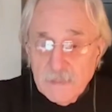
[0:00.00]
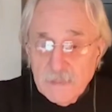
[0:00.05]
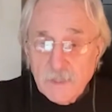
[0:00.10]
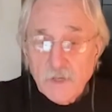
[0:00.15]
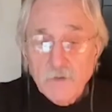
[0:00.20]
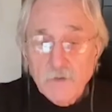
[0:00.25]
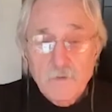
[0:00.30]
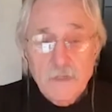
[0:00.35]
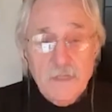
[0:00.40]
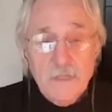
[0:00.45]

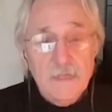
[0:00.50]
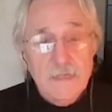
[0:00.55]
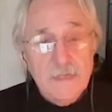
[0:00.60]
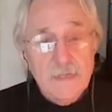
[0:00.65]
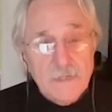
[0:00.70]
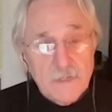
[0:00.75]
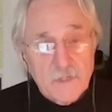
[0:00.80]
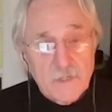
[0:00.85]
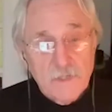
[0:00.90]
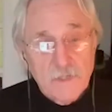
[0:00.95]
So
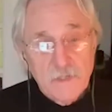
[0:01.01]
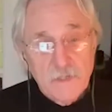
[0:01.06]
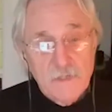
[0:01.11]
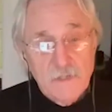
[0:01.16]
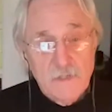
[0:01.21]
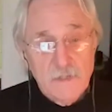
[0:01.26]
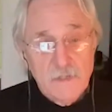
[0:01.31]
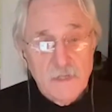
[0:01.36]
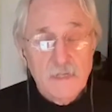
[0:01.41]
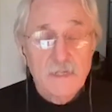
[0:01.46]
each
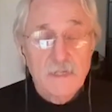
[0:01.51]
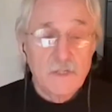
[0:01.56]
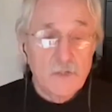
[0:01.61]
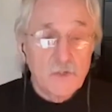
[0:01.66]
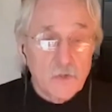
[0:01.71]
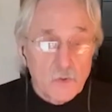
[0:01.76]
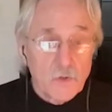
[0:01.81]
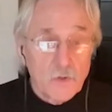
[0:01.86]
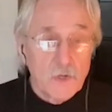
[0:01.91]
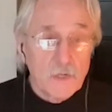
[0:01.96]

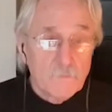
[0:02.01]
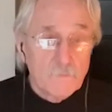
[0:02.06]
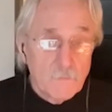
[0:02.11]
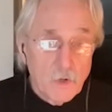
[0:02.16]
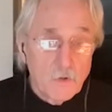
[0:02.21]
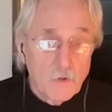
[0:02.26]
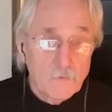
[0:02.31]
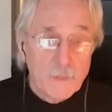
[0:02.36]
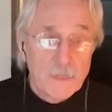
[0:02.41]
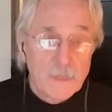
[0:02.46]
historic
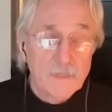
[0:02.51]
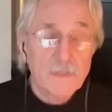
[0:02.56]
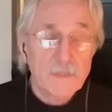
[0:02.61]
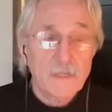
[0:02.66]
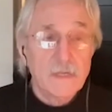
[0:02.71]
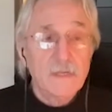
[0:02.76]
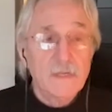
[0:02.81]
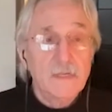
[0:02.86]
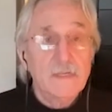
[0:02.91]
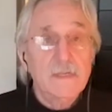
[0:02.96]
moment
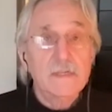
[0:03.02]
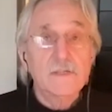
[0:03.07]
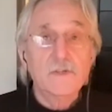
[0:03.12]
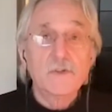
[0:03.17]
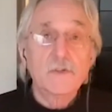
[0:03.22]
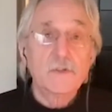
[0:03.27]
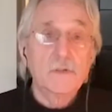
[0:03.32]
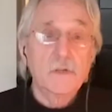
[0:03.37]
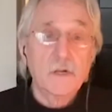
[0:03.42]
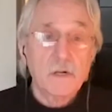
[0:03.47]
and
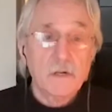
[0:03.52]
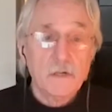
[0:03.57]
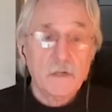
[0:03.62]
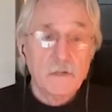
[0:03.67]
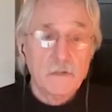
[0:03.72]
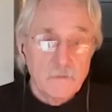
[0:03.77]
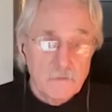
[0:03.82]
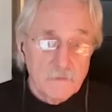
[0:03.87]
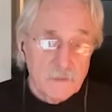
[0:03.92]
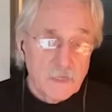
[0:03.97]
each
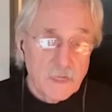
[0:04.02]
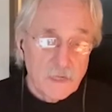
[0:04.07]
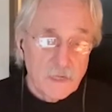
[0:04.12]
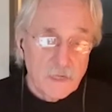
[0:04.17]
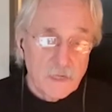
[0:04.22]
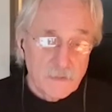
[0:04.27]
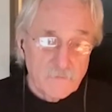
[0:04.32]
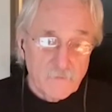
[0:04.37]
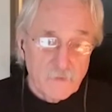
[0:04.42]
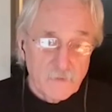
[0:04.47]
kind
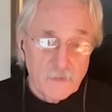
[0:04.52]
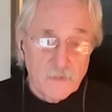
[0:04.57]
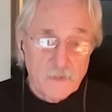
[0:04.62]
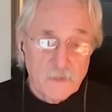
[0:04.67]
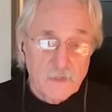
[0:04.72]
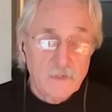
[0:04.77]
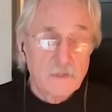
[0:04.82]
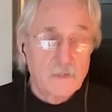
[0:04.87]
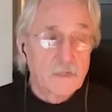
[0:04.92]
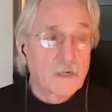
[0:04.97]
of
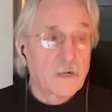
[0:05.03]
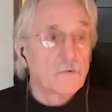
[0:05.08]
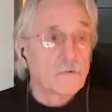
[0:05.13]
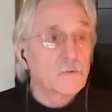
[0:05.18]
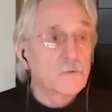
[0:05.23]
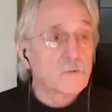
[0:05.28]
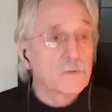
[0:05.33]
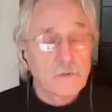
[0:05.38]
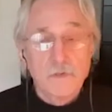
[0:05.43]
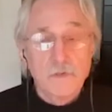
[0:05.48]

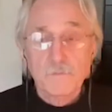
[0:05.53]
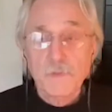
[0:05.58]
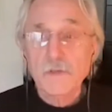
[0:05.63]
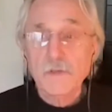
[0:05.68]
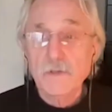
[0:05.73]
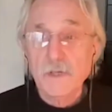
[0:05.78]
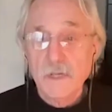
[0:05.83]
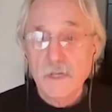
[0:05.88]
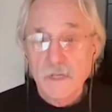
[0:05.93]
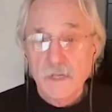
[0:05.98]
cultural
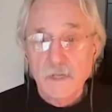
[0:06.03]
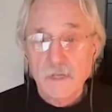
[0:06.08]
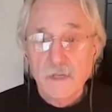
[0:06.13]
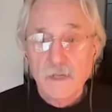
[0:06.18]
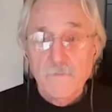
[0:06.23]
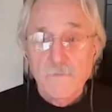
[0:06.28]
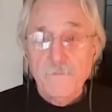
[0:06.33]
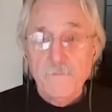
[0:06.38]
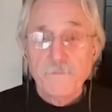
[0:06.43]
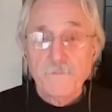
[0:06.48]
community
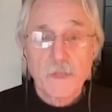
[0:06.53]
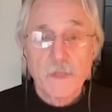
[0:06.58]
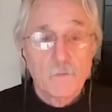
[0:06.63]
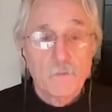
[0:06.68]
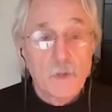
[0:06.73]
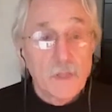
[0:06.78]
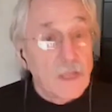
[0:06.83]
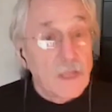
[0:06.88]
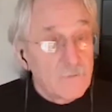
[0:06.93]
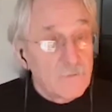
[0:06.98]

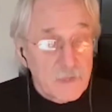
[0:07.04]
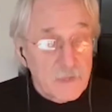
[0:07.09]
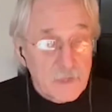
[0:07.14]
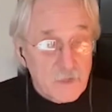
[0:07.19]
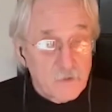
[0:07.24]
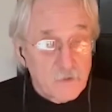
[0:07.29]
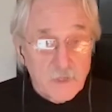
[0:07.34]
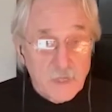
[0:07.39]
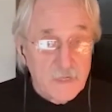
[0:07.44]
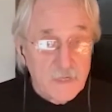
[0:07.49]
will have its
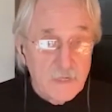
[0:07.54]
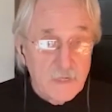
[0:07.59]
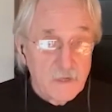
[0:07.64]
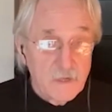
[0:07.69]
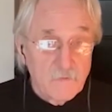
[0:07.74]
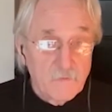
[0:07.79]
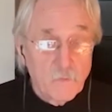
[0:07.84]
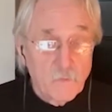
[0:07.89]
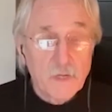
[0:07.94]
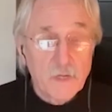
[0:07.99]
own
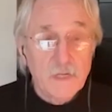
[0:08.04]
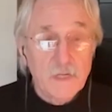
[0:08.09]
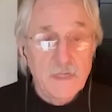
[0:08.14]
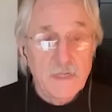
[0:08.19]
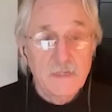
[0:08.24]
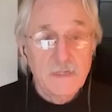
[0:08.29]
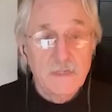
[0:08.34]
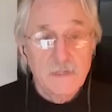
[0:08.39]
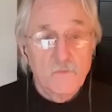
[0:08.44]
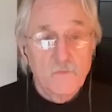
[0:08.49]
idea of what
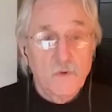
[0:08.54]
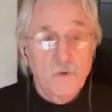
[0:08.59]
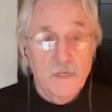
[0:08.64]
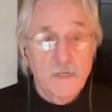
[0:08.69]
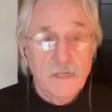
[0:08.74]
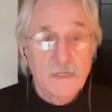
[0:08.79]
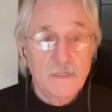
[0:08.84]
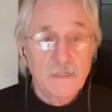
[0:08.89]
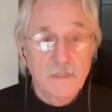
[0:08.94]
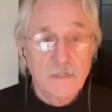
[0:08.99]
is and
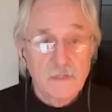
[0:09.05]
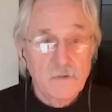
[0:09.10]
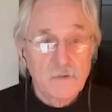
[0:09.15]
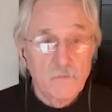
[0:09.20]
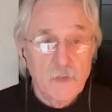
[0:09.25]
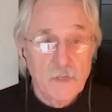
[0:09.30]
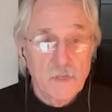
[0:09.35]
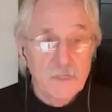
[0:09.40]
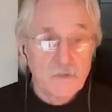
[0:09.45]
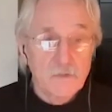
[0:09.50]
what isn't a
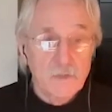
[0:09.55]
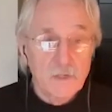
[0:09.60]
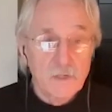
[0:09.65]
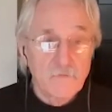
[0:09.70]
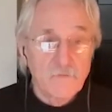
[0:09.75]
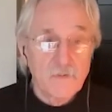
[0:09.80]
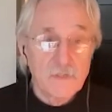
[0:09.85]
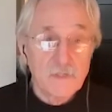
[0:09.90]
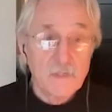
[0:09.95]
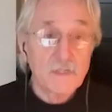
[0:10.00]
racial
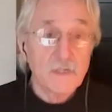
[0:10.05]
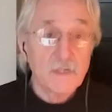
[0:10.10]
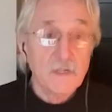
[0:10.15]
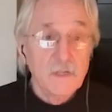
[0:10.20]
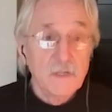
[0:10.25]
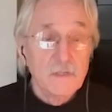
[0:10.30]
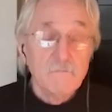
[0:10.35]
difference.